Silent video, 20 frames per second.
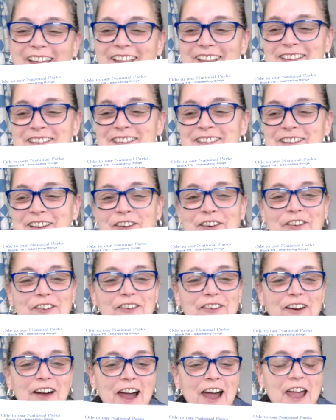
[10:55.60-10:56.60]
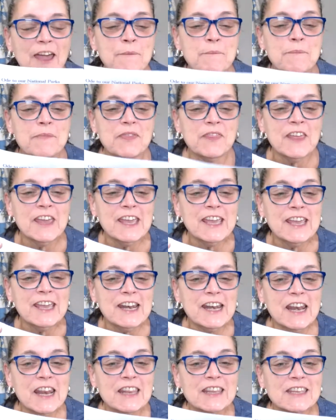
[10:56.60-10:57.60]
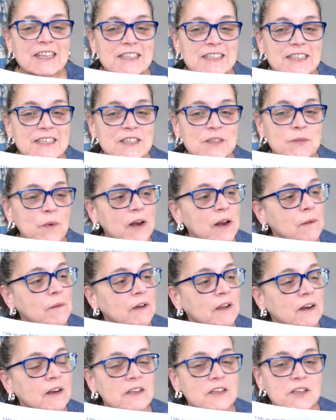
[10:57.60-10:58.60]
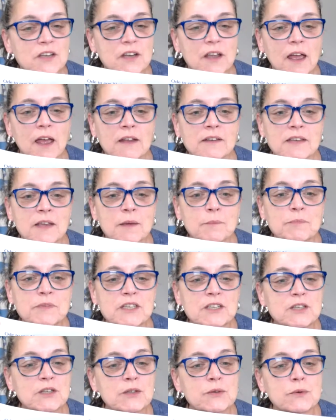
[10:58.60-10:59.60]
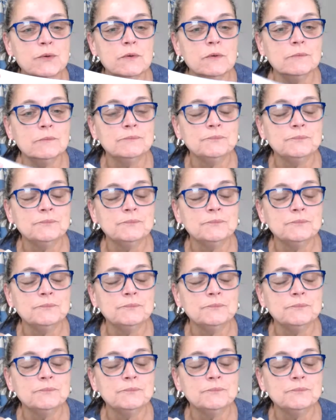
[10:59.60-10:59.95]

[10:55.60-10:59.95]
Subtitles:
So I'm thinking this is what I'm going to attempt to do.